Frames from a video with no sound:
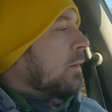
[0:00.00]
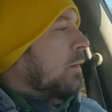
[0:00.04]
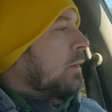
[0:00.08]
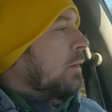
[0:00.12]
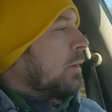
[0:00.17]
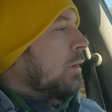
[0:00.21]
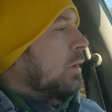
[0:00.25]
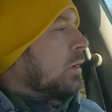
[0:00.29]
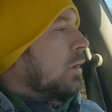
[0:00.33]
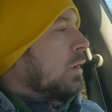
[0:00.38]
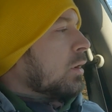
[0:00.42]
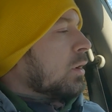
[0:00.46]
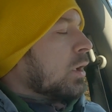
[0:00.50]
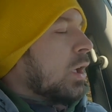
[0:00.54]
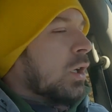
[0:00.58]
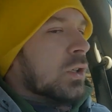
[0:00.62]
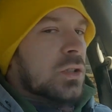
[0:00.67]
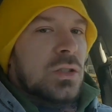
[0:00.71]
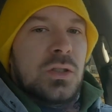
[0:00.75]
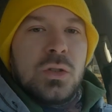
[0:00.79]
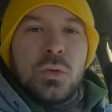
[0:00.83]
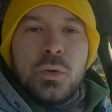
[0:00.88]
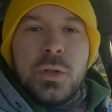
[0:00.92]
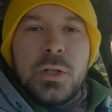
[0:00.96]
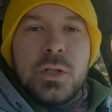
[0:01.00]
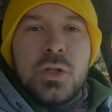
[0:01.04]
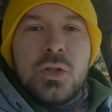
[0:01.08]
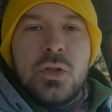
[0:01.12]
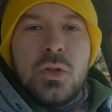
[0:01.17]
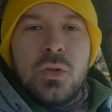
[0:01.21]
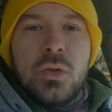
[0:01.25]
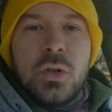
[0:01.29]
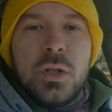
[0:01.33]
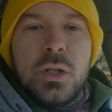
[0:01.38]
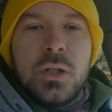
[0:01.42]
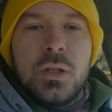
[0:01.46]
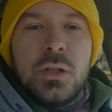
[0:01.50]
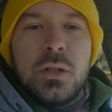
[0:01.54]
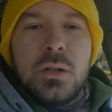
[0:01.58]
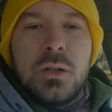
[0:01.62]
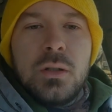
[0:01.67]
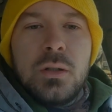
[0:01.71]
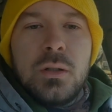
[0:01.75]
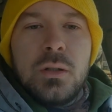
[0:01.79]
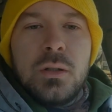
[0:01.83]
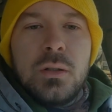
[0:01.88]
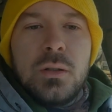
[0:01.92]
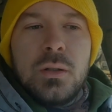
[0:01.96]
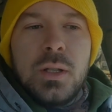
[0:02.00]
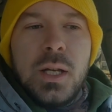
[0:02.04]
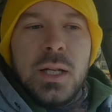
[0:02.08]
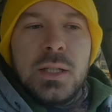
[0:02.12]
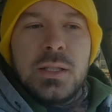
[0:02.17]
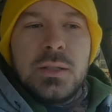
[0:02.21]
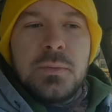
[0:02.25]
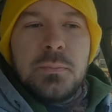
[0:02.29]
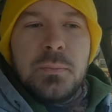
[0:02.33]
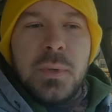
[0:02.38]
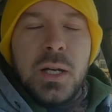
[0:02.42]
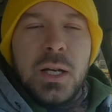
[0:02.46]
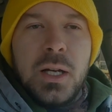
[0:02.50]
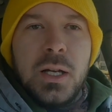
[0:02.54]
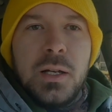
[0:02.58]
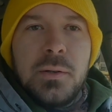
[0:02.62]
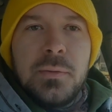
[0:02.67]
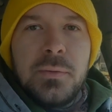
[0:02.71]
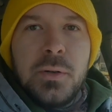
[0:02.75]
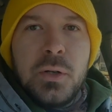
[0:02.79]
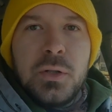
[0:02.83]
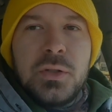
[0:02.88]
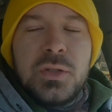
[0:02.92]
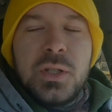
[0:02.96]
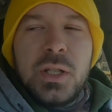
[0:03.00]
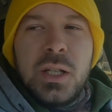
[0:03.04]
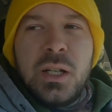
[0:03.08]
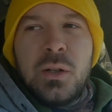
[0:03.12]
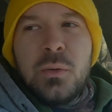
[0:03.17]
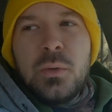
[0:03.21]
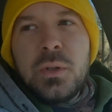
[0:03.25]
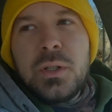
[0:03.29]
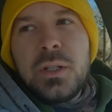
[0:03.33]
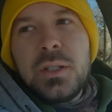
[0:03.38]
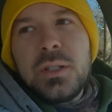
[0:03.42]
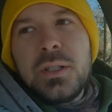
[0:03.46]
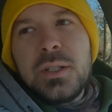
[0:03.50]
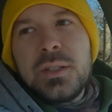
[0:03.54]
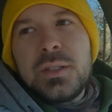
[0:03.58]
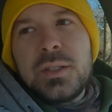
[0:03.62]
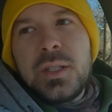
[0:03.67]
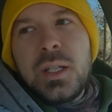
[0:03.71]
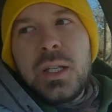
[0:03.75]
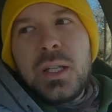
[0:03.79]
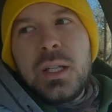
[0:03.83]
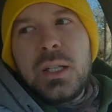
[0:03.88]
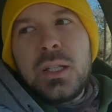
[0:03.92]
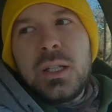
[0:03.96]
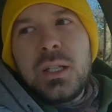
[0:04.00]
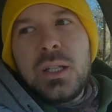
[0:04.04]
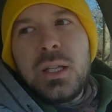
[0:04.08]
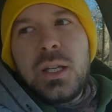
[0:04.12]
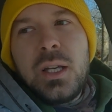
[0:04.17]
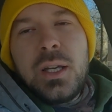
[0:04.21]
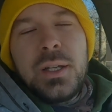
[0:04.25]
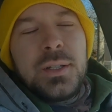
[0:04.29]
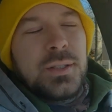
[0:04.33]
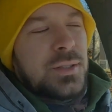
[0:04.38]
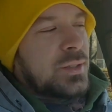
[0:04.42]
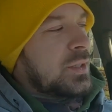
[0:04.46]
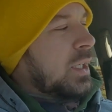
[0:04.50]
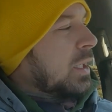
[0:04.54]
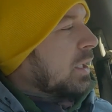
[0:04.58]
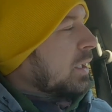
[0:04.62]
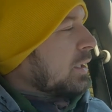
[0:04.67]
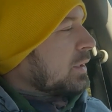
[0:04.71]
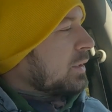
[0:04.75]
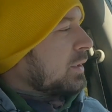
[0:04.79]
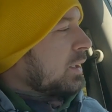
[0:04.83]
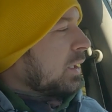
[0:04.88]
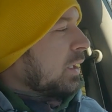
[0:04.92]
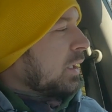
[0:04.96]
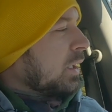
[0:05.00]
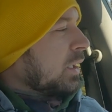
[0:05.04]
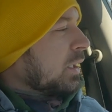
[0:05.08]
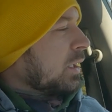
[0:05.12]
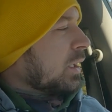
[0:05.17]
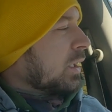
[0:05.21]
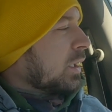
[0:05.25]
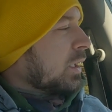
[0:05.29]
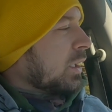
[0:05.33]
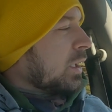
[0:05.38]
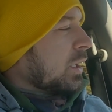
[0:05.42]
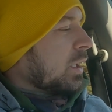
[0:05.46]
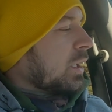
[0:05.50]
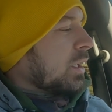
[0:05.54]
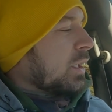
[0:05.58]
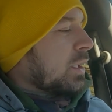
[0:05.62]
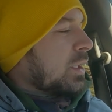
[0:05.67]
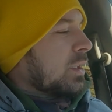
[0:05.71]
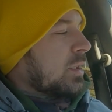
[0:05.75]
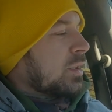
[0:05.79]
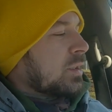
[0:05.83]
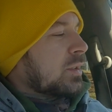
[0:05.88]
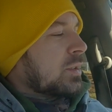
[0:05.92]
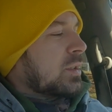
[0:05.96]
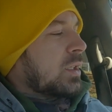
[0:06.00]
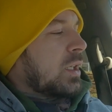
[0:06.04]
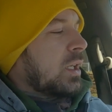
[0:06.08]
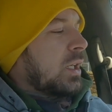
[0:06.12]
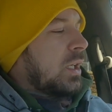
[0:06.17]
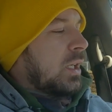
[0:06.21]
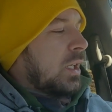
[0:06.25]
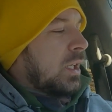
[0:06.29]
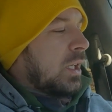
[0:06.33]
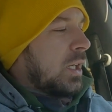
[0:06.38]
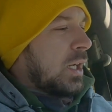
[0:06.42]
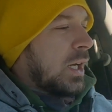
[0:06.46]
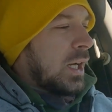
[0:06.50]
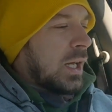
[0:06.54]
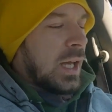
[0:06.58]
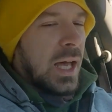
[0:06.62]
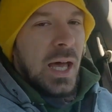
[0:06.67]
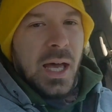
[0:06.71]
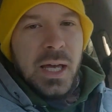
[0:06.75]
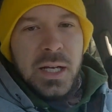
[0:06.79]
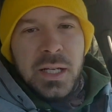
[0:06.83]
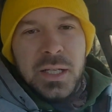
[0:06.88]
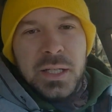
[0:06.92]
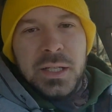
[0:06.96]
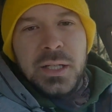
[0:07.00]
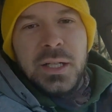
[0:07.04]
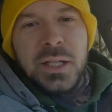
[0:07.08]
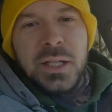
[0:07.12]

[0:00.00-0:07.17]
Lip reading: long story short, that's my first thing I wanted to say. Second thing is I added